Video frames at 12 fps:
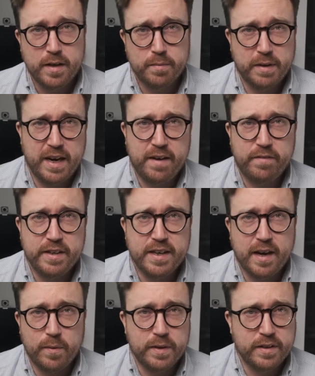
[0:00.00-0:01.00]
But every
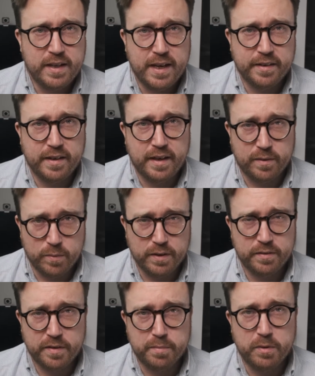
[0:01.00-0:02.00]
now and then, like, one
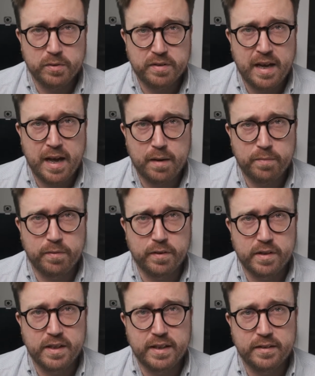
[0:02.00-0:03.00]
of the most helpful
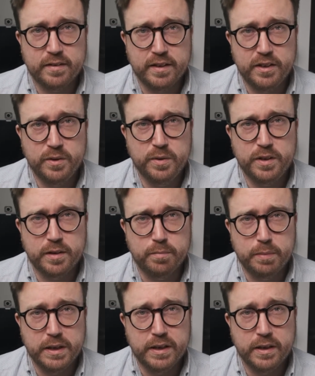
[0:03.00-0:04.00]
things that you can
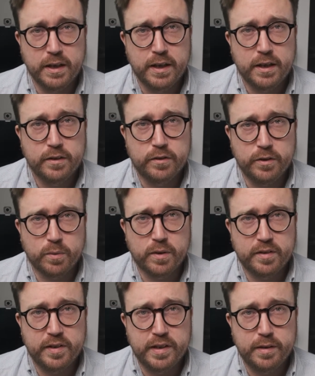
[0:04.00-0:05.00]
be to your
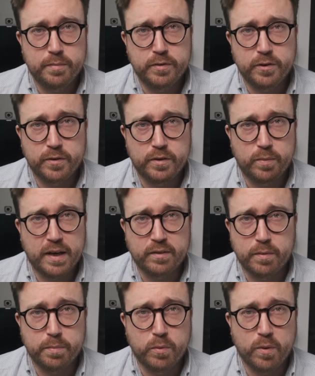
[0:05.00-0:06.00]
team, to your direct
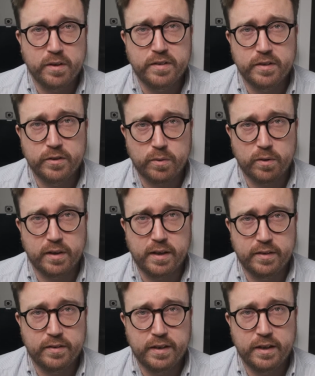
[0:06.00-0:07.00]
reports, and to your
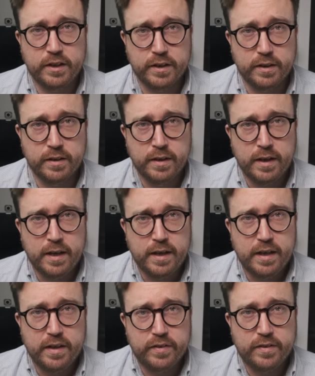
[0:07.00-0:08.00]
organization
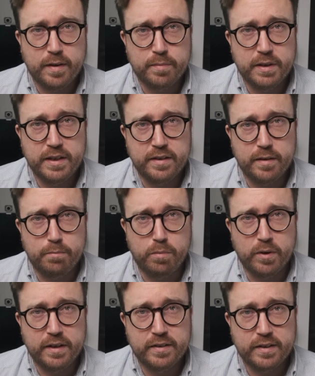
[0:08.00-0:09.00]
is somebody that
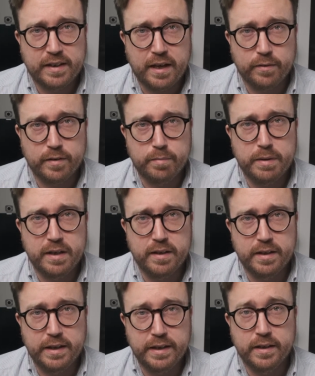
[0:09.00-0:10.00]
brings
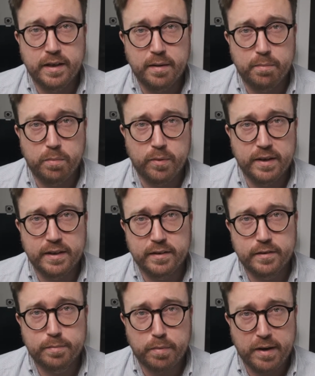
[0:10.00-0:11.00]
accountability and
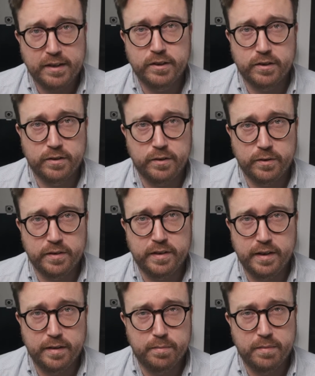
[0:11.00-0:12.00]
brings pressure to your
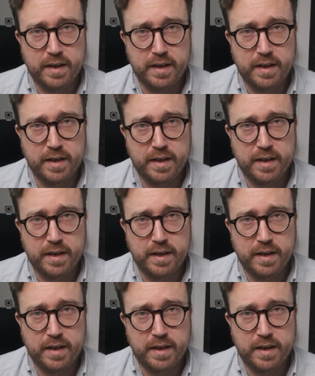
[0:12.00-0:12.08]
team.